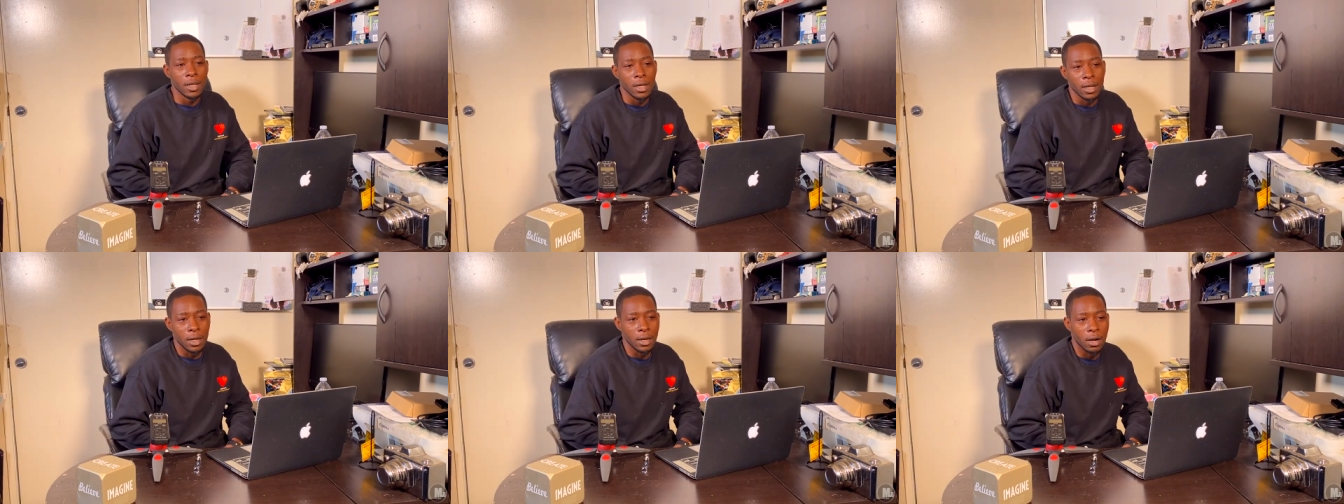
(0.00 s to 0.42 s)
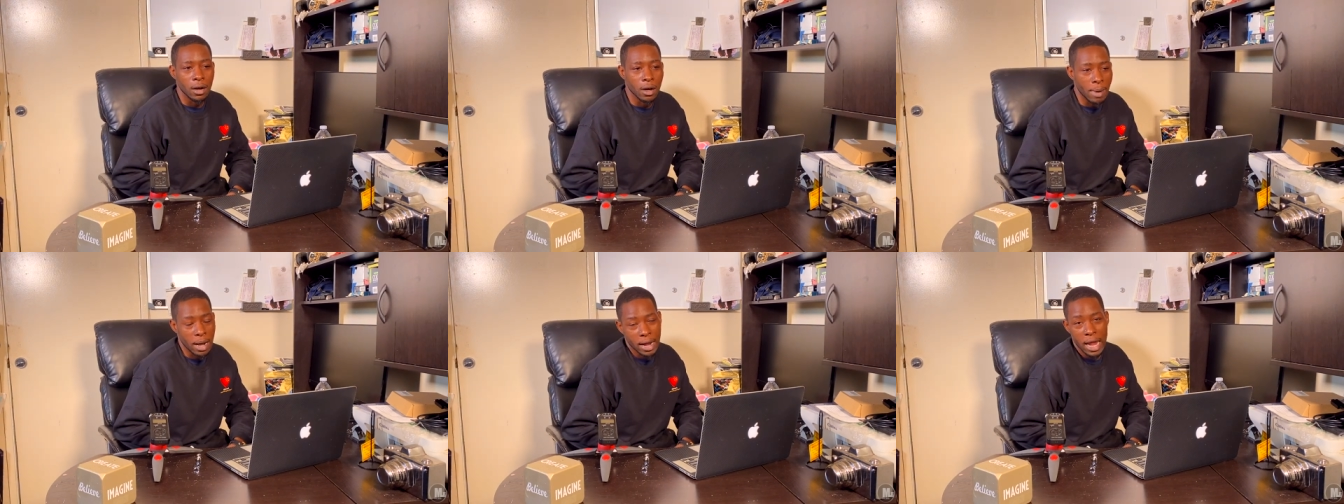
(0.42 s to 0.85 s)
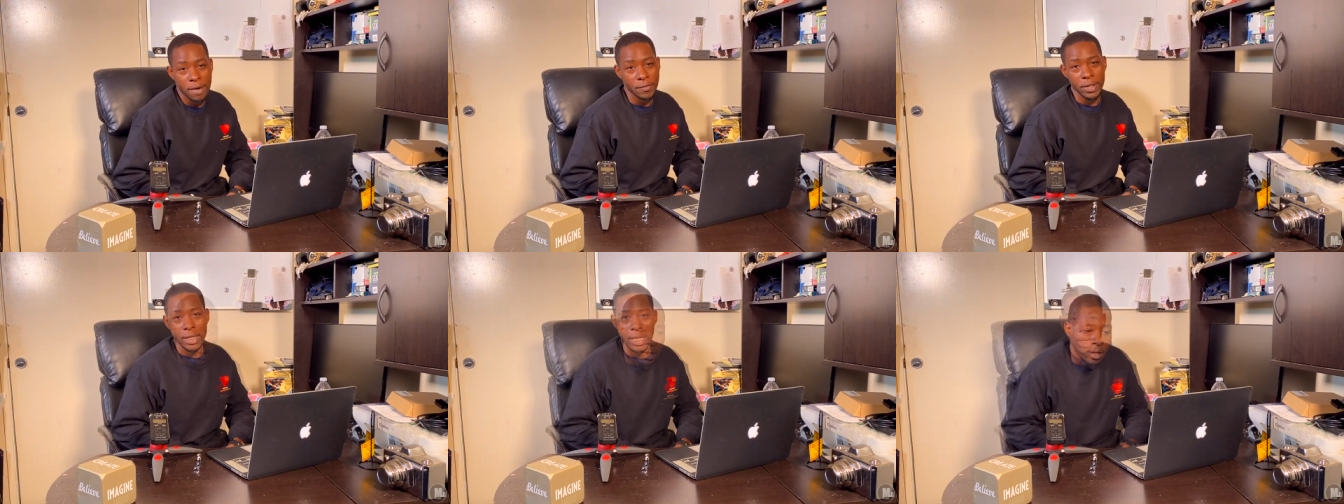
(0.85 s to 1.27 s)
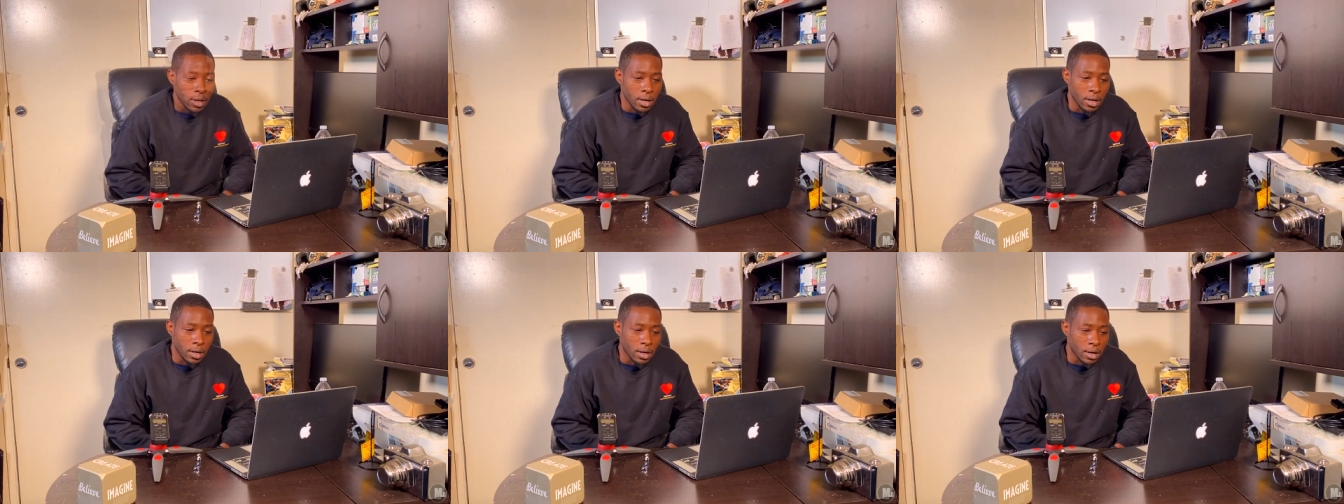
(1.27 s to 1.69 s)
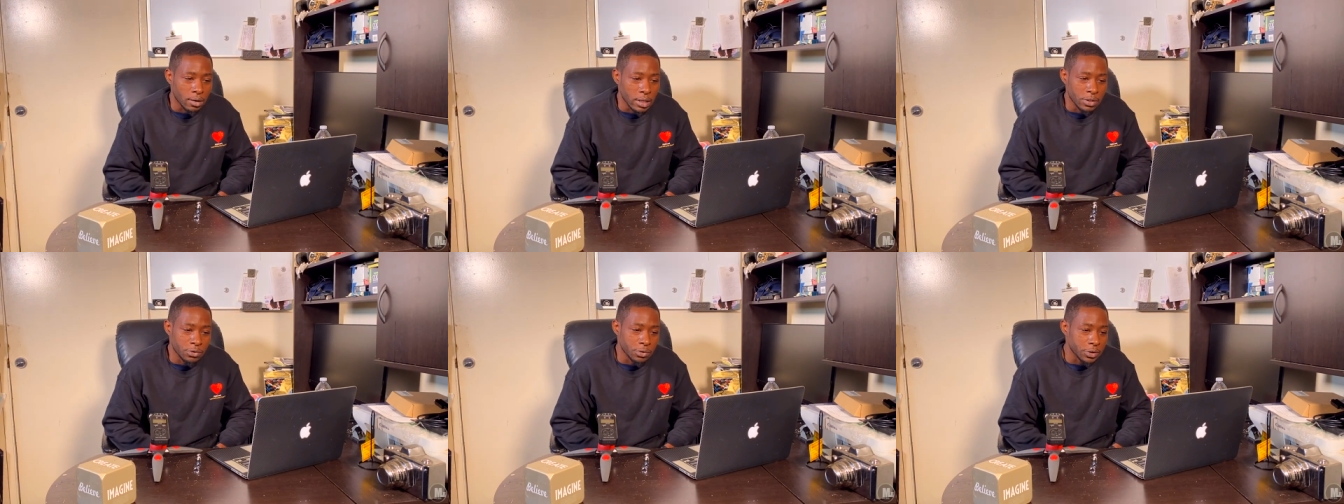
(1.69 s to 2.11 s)
you know, about everything. You know,
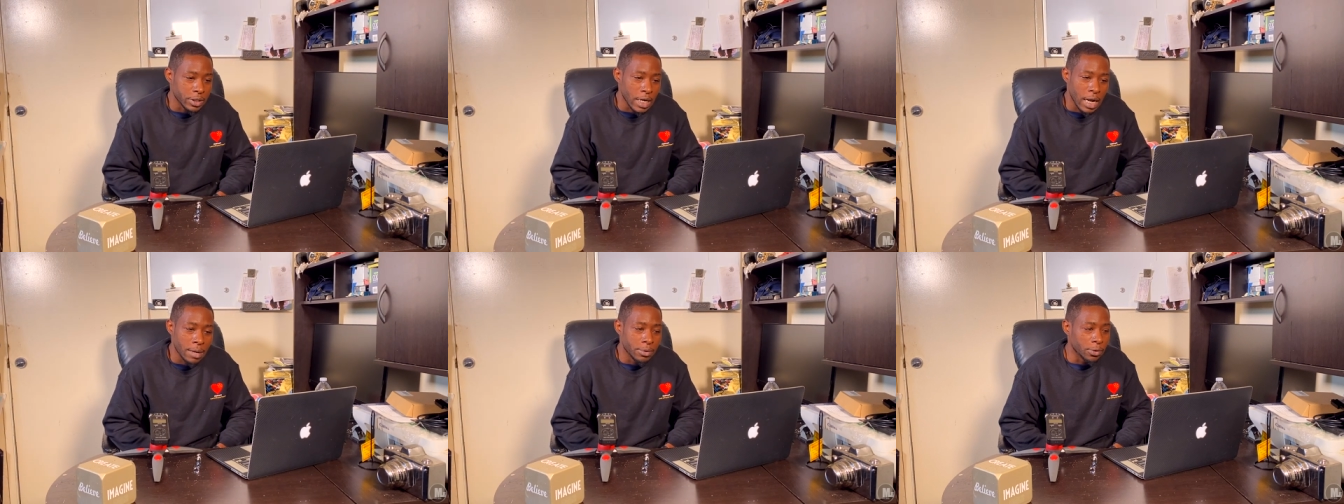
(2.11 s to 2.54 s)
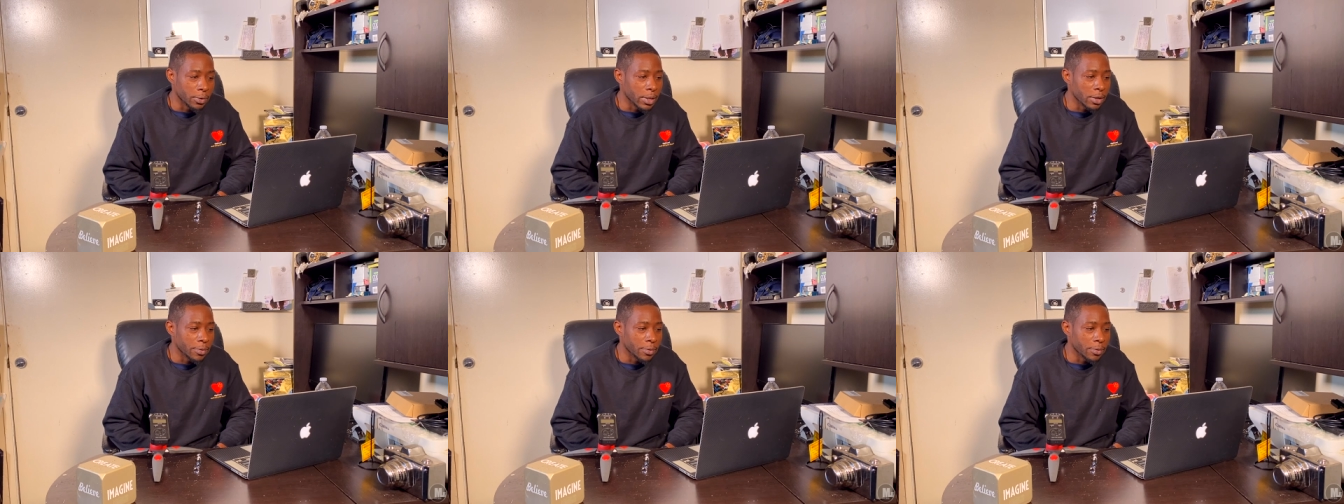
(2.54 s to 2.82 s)
this is your time to really,